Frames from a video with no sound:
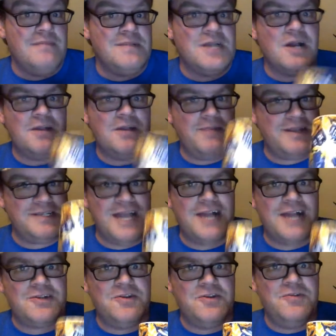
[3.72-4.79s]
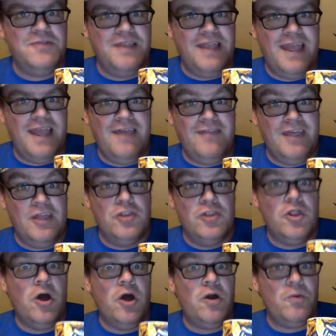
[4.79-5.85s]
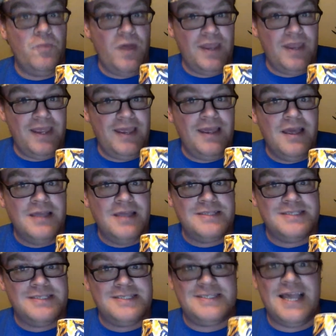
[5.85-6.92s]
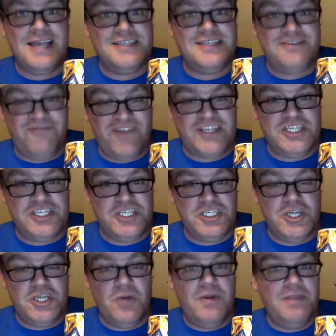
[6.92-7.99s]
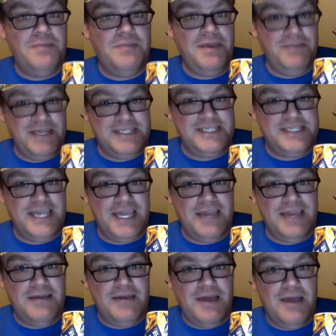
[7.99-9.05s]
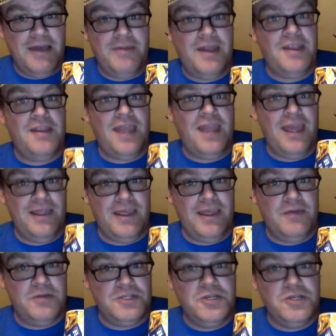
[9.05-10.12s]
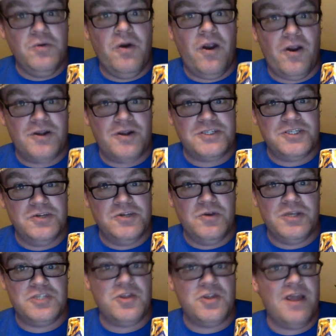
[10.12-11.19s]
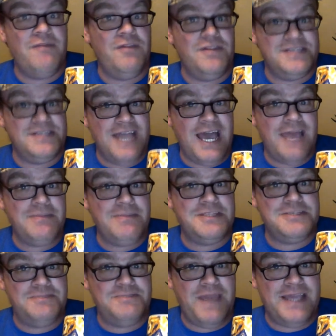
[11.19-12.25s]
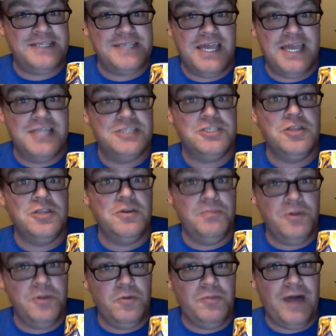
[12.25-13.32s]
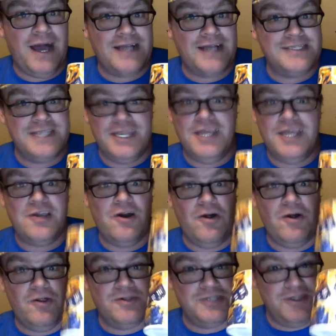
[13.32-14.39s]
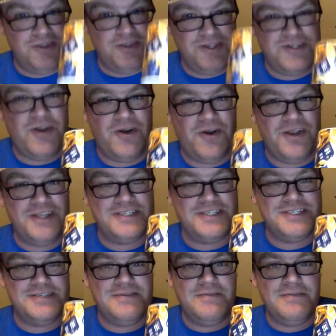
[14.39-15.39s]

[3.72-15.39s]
talking about Doctor Who today, the long-running science fiction show on the BBC about an alien with two hearts who can travel in time and space in this little blue box that he calls the TARDIS.